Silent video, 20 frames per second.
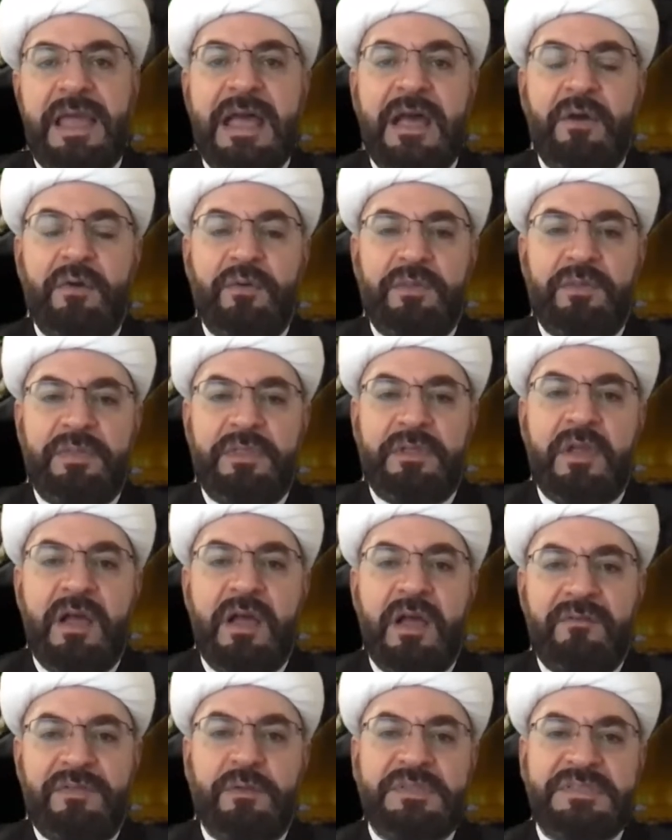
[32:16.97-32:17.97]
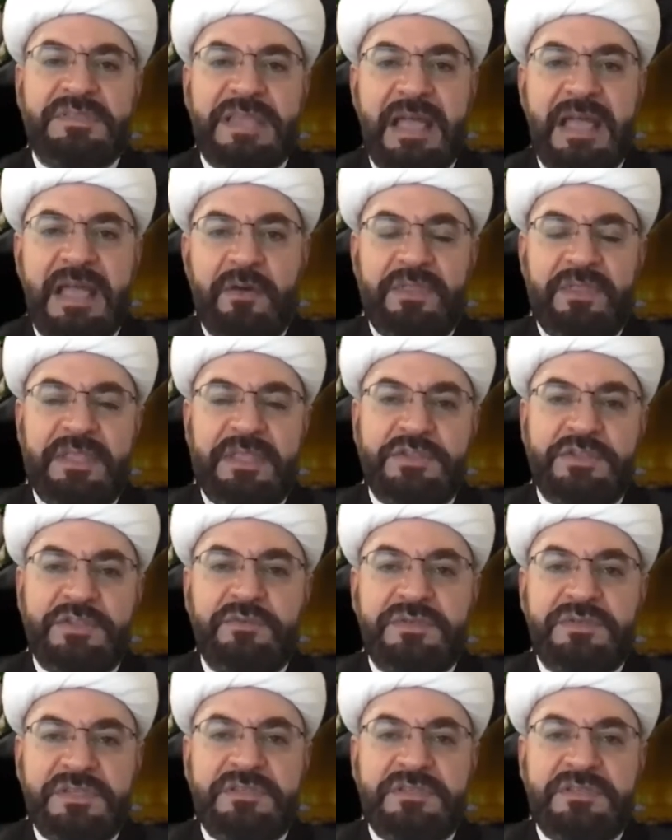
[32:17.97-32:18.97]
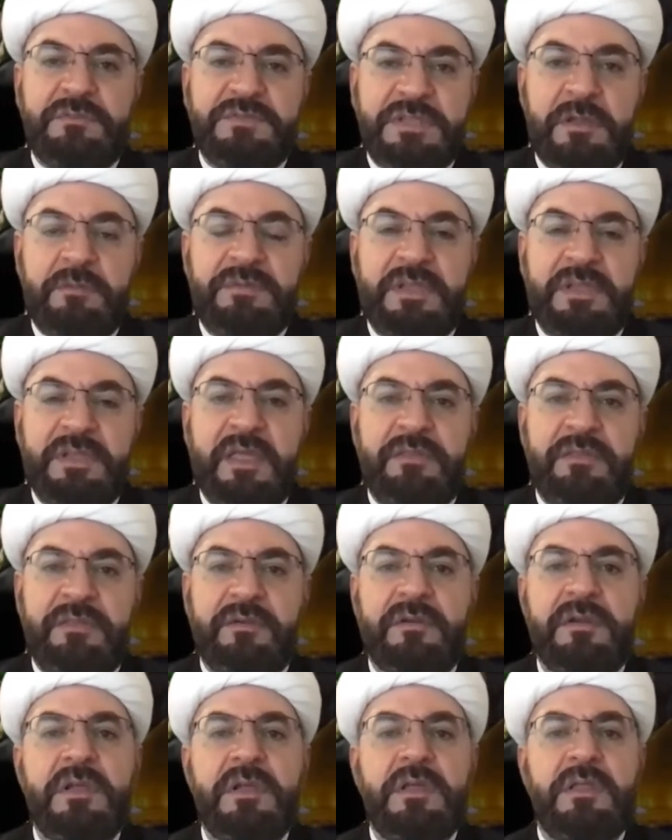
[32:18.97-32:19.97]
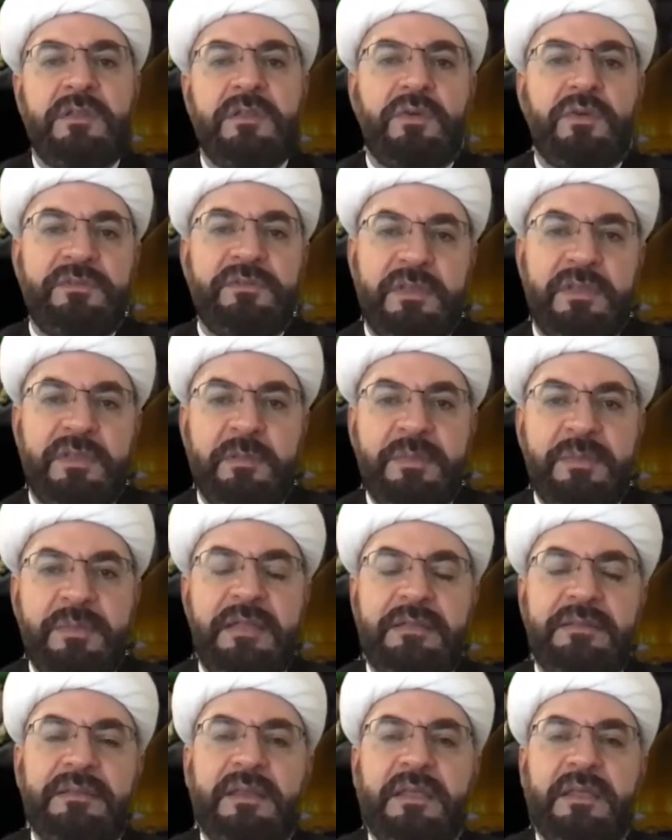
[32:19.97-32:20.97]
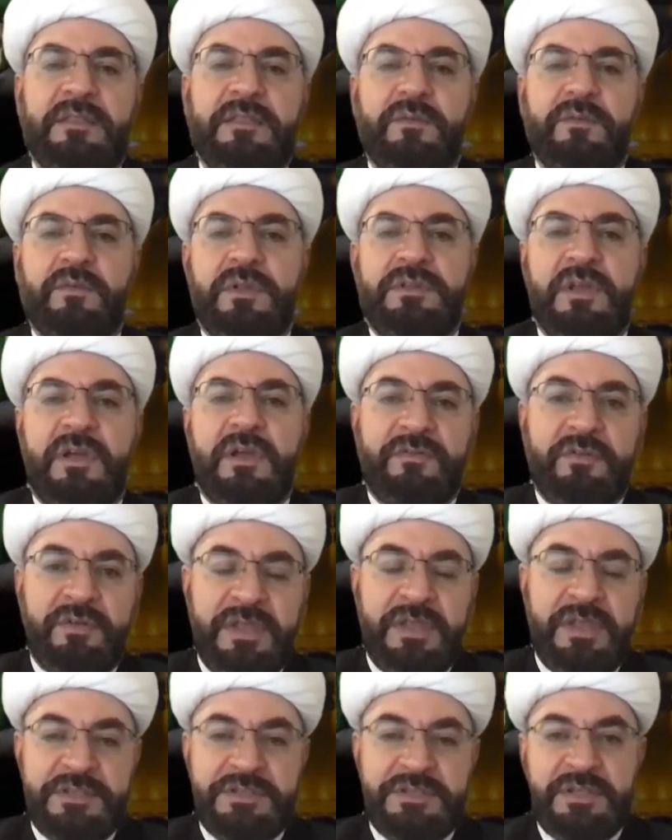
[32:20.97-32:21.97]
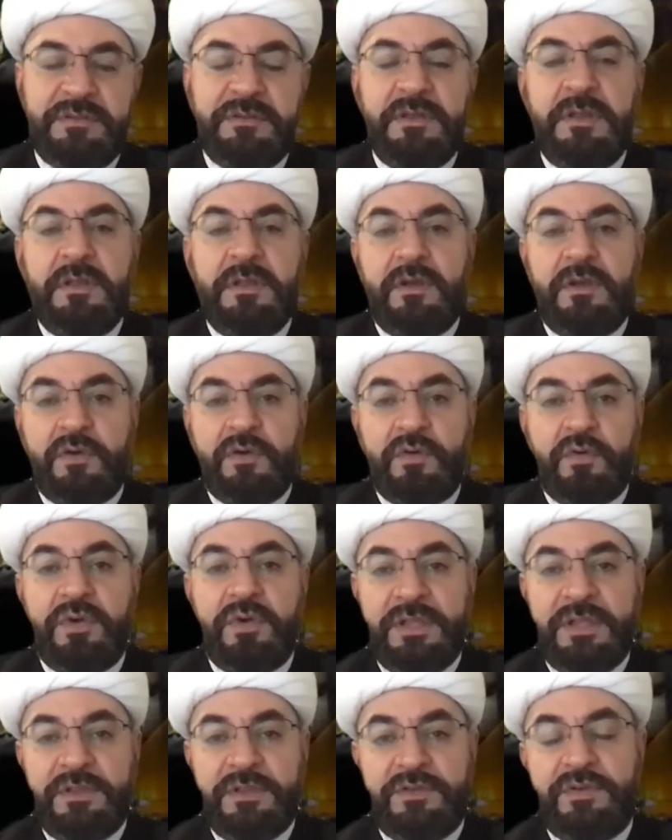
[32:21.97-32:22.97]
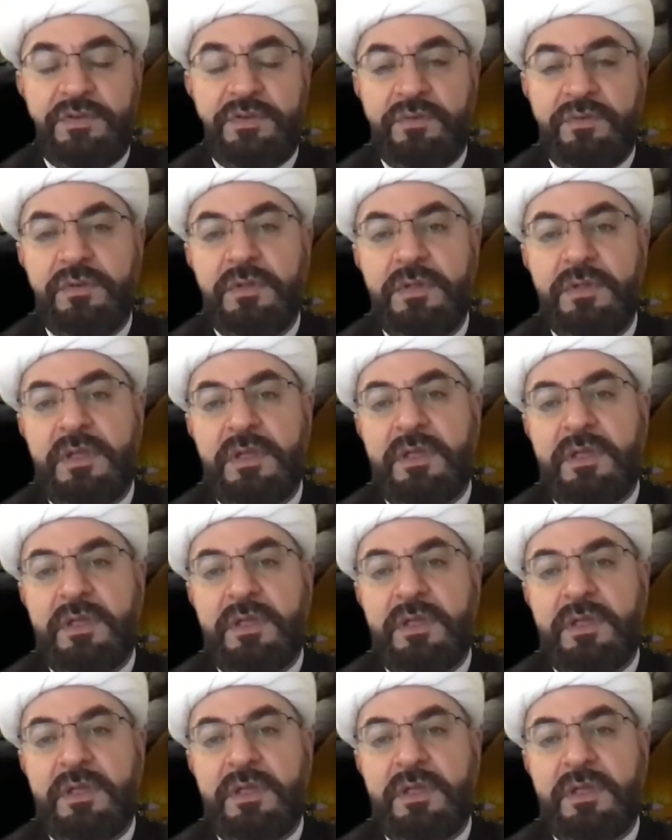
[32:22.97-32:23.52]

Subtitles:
How the confluence, how these two systems come together, the world of the command and creation, according to